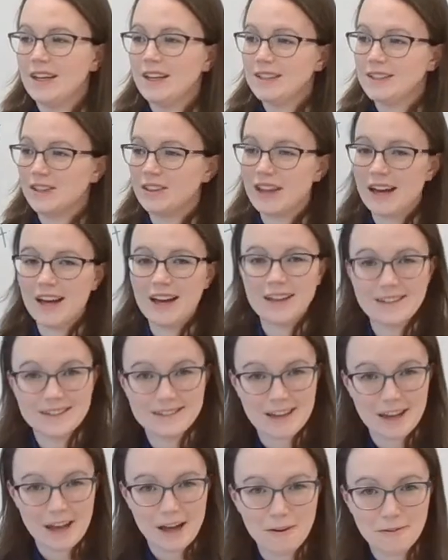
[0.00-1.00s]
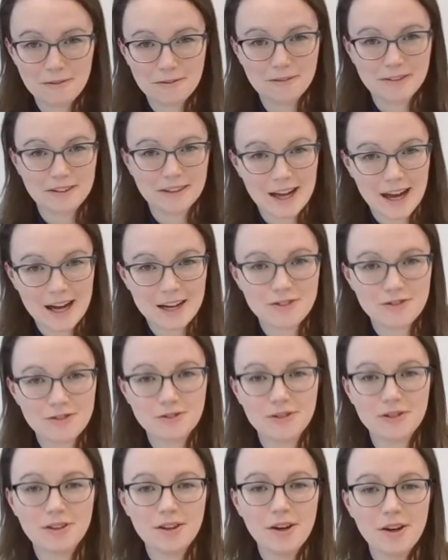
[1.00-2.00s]
So that is F
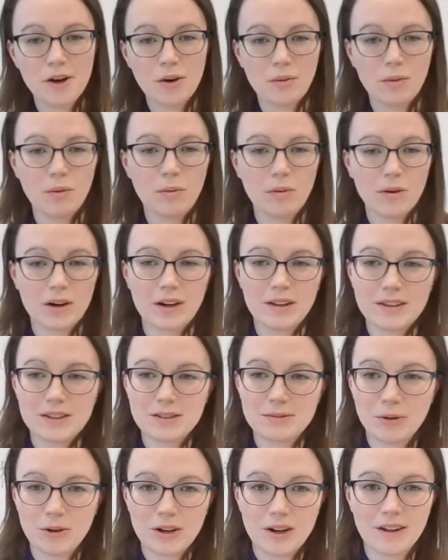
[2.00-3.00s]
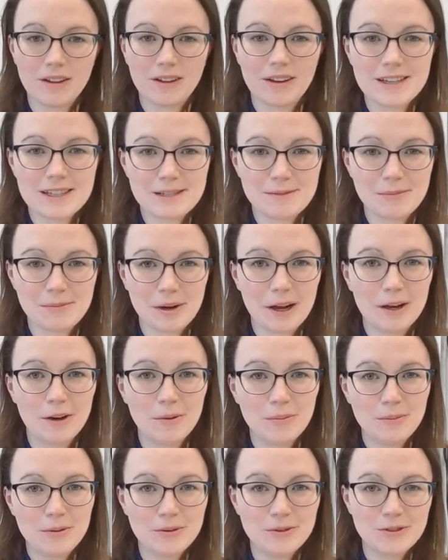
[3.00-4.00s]
natural. We'll work on this more in our lesson, but I
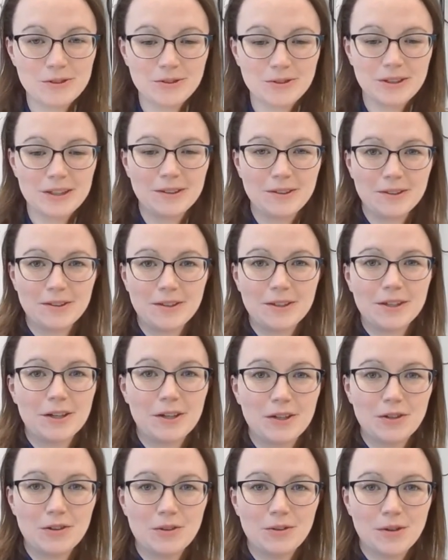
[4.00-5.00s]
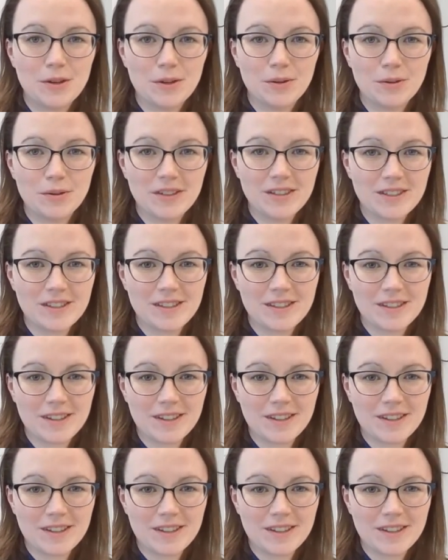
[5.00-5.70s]
hope you enjoyed learning a new note.